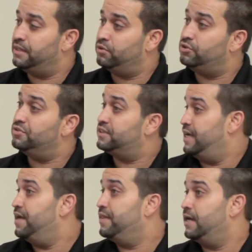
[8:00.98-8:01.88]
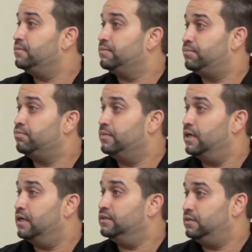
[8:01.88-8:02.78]
is able to scan that
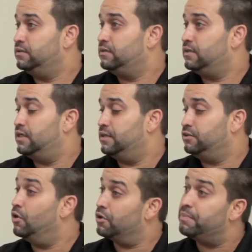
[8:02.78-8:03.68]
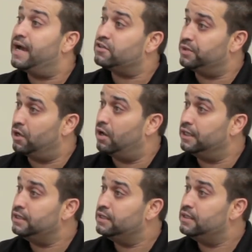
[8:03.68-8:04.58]
donor pass, we call
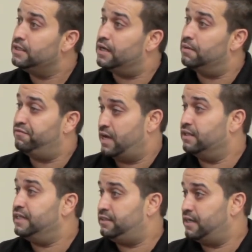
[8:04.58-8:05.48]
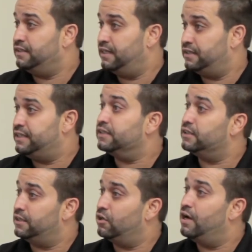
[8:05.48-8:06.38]
it, validate the identity,
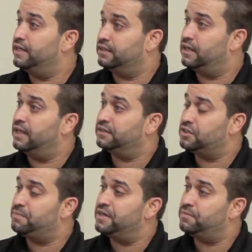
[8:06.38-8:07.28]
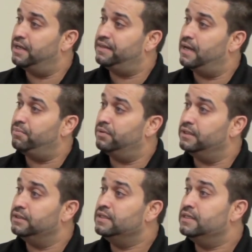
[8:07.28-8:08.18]
and then go ahead and collect the specimen at that
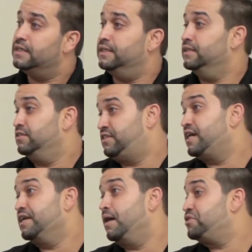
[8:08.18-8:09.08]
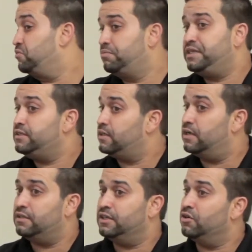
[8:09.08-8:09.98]
point. And then the second option would be
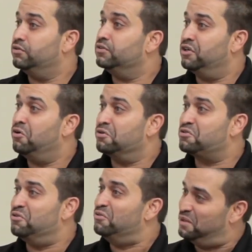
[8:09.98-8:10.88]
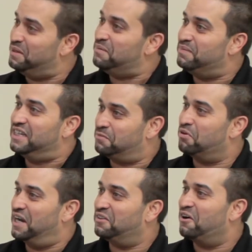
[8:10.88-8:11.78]
the older school would be, let's
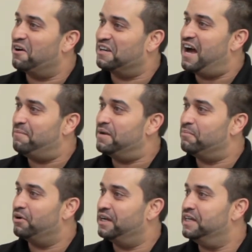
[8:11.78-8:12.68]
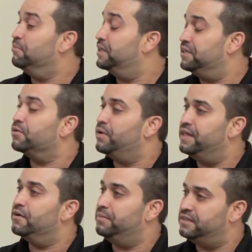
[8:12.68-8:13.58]
print out the hard copy and bring it in. But either
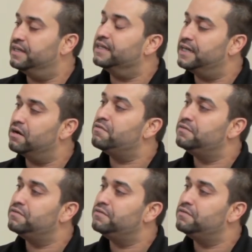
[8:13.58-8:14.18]
way, they'll be taken care of.